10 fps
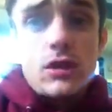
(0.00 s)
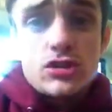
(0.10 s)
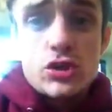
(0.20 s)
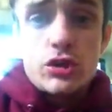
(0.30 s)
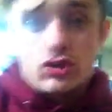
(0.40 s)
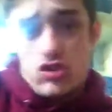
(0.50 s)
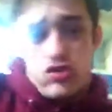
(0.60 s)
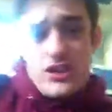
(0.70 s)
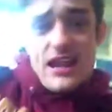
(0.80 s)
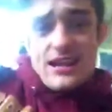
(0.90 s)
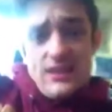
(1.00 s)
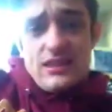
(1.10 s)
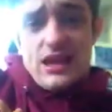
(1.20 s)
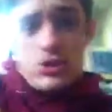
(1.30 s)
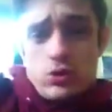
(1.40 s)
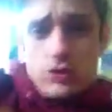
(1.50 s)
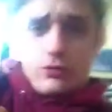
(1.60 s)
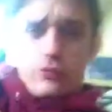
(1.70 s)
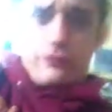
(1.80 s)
So you're creating that torque through the